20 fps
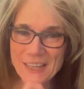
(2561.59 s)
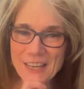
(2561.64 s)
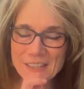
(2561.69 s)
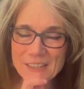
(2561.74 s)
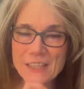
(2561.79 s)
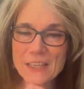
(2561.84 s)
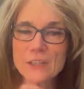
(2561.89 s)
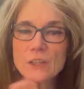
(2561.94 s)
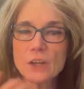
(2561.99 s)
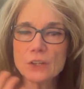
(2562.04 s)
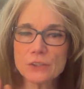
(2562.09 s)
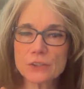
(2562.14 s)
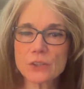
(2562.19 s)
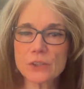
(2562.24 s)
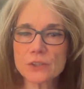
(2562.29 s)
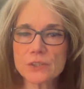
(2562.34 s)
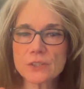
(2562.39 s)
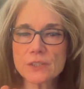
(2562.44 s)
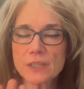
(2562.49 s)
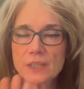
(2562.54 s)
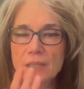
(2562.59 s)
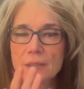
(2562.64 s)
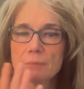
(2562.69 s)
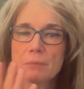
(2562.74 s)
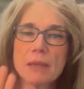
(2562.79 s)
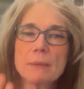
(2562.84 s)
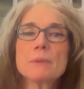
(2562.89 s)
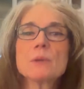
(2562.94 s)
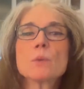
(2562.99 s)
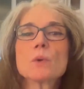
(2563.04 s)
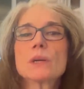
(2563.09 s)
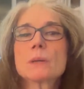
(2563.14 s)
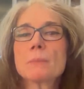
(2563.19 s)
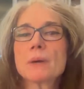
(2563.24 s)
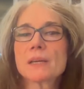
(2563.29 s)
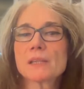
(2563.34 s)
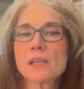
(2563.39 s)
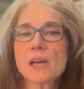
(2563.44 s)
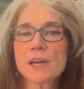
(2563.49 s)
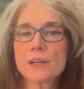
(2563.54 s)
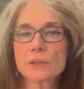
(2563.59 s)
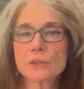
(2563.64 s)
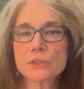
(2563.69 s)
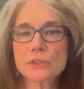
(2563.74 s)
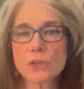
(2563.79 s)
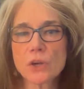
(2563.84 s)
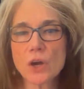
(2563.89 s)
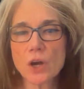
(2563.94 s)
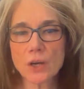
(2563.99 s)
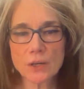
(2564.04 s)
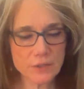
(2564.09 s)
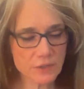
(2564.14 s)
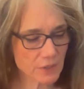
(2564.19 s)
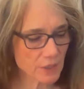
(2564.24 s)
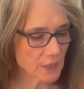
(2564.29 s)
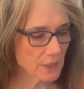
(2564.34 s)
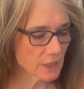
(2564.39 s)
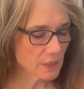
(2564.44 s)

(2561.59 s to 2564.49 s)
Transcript: And then I'll start singing maybe one of my lighter songs.